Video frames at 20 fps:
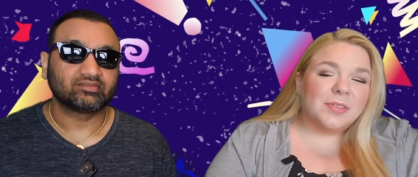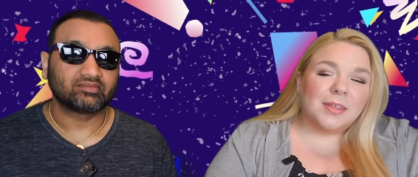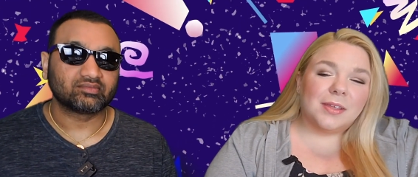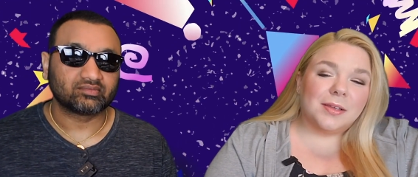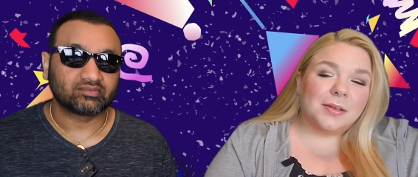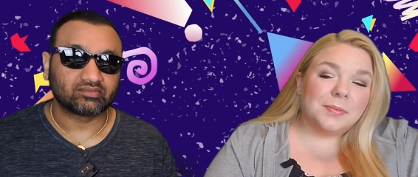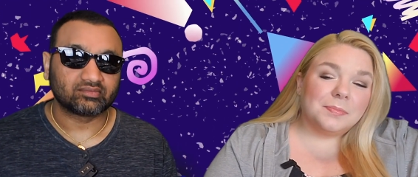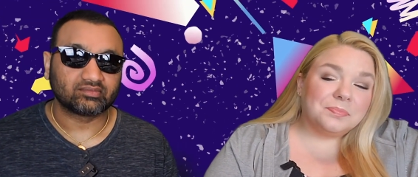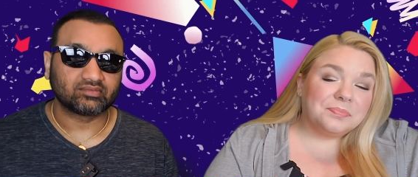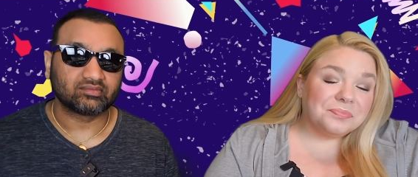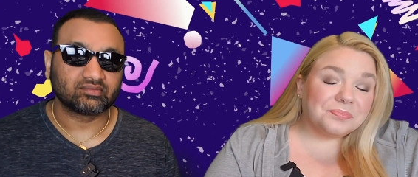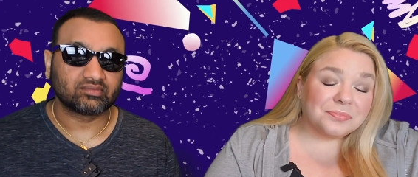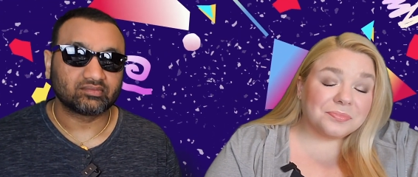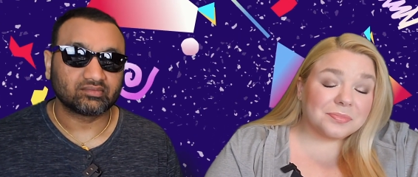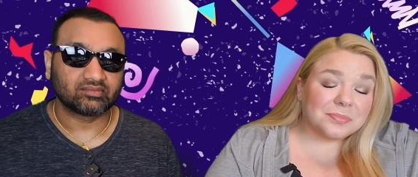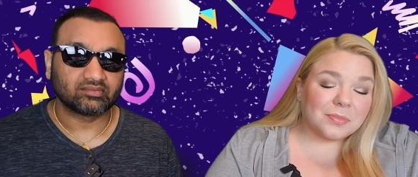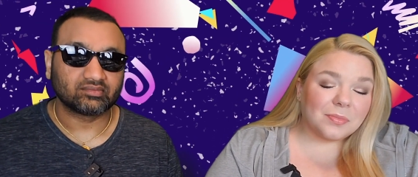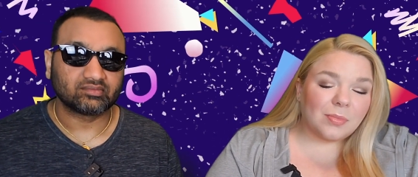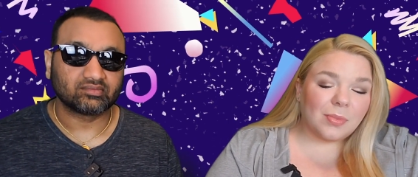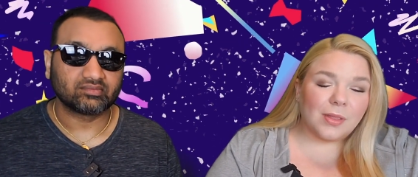Speaker 1: the
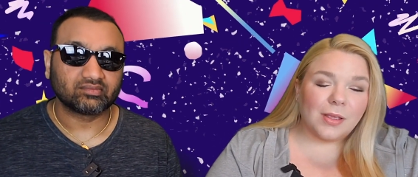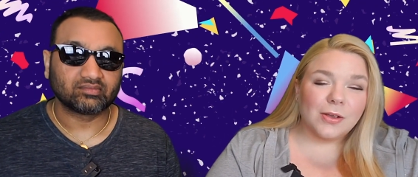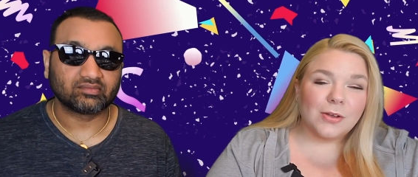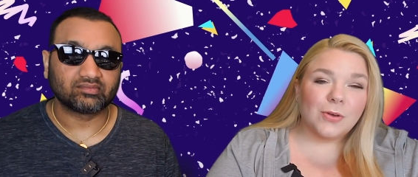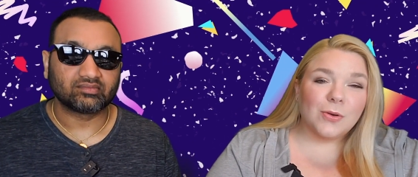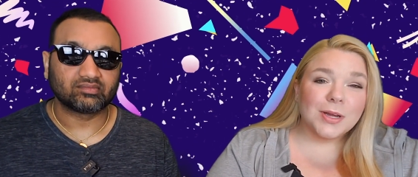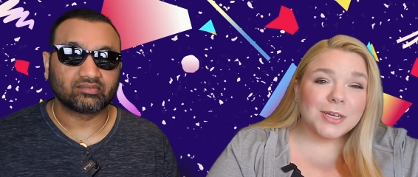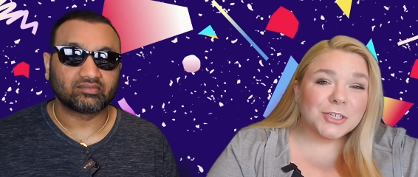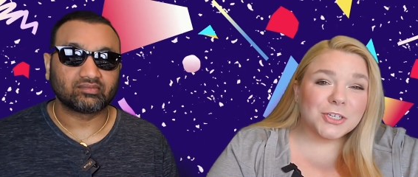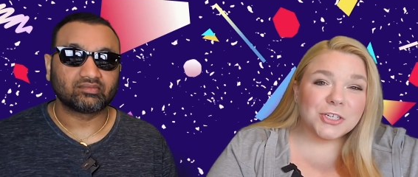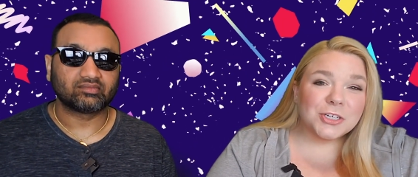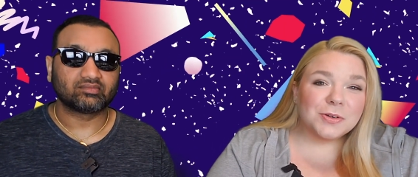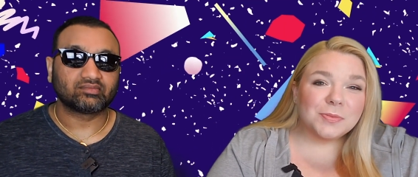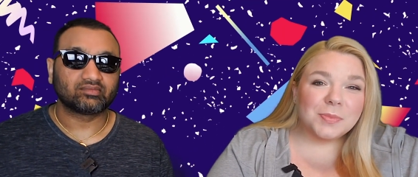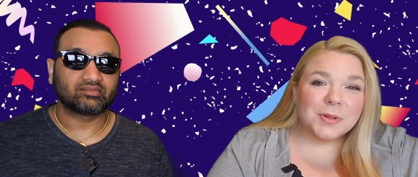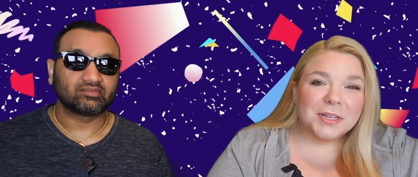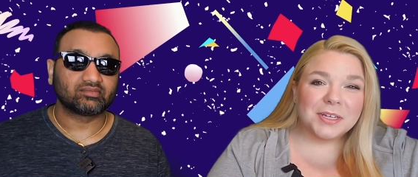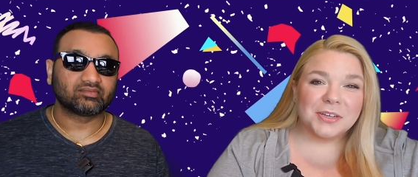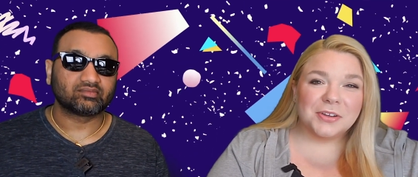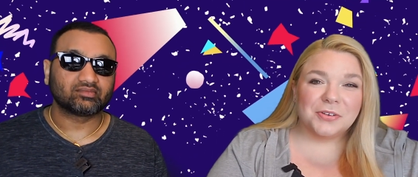
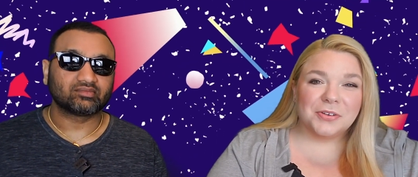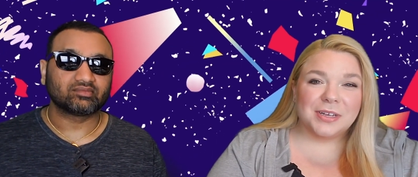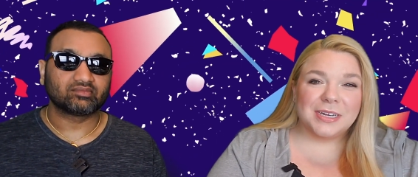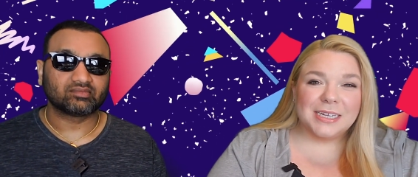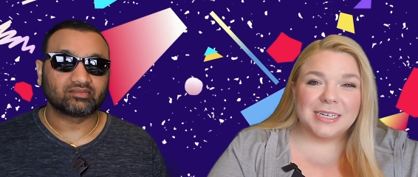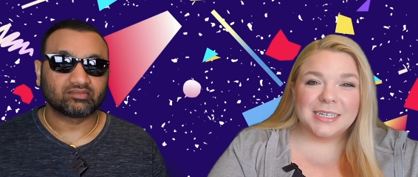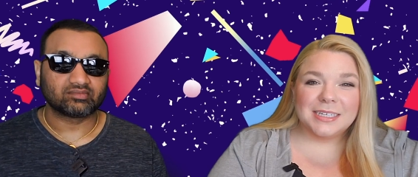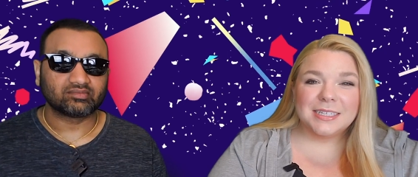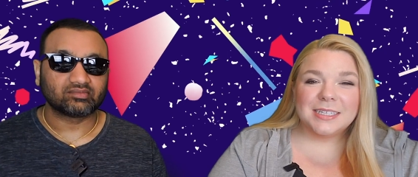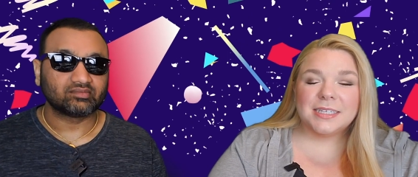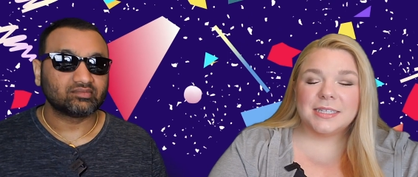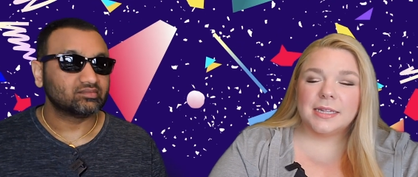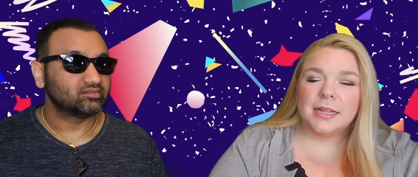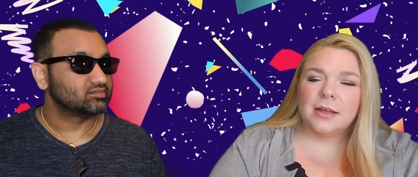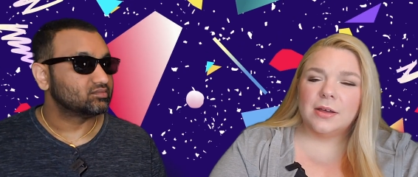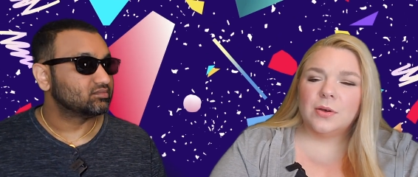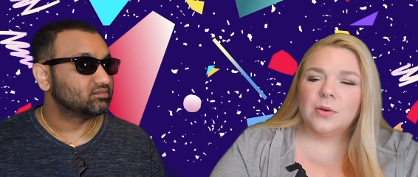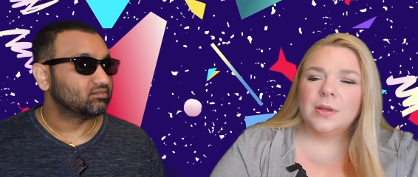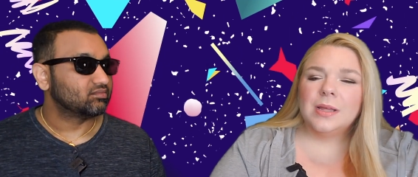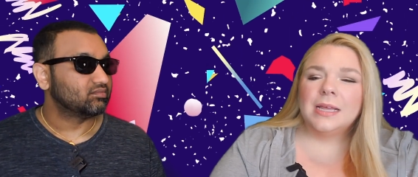questionable ingredients,
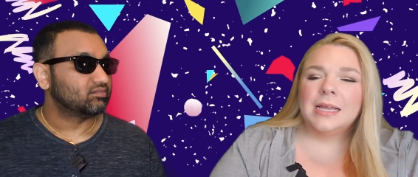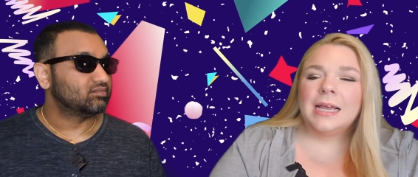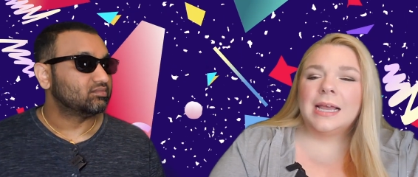though.